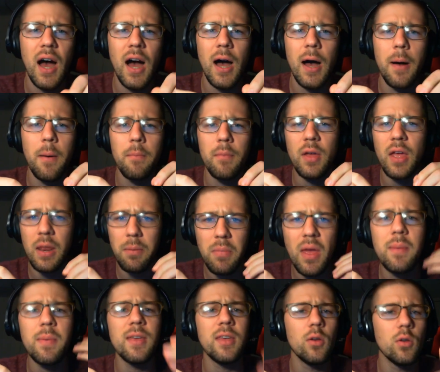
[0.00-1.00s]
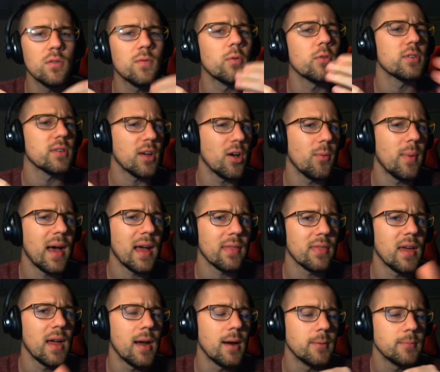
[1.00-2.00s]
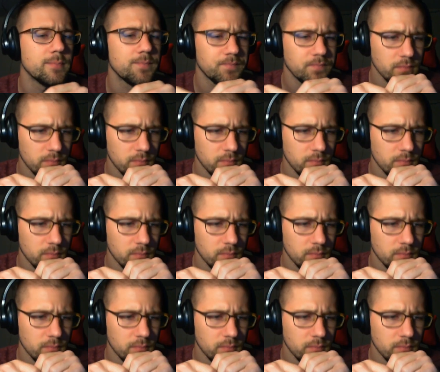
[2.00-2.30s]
um, it may be useful to go back there.